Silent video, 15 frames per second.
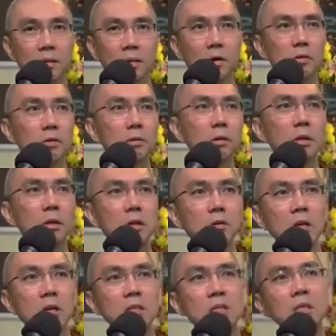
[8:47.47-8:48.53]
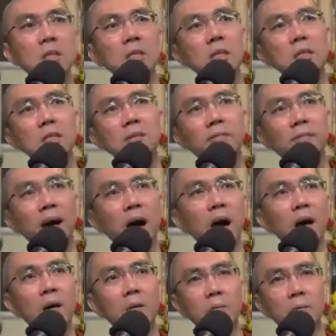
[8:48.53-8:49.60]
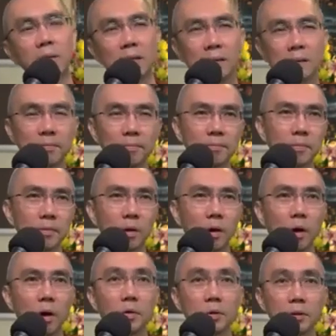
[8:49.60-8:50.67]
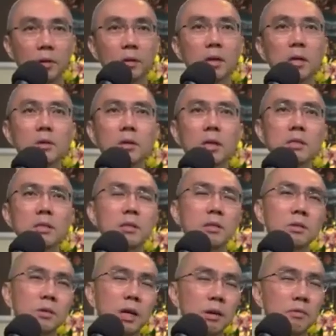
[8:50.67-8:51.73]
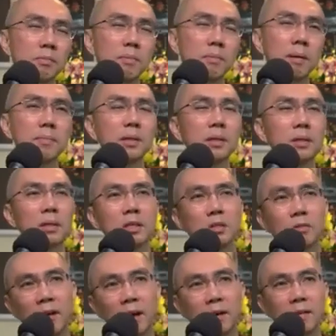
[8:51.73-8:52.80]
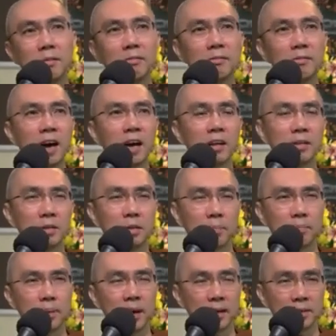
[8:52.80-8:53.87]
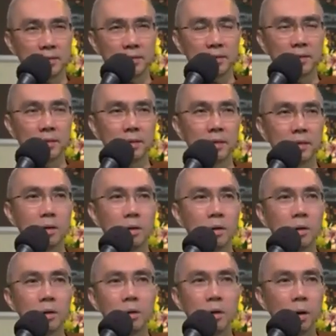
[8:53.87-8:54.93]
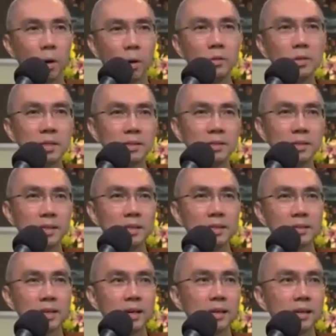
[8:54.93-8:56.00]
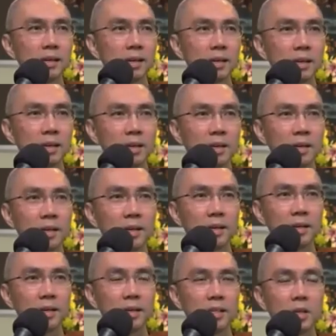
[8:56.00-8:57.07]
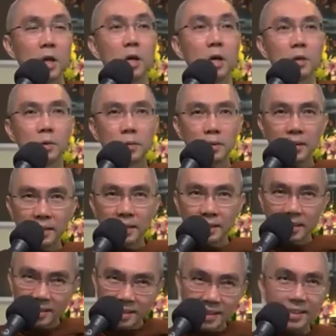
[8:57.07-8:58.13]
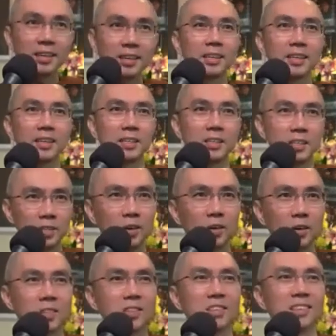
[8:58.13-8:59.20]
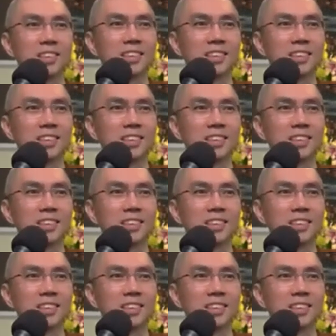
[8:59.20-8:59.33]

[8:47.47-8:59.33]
Or you thought that you can see things far away, or you thought that you can remember things very far into the past. All these things is you think it's yours.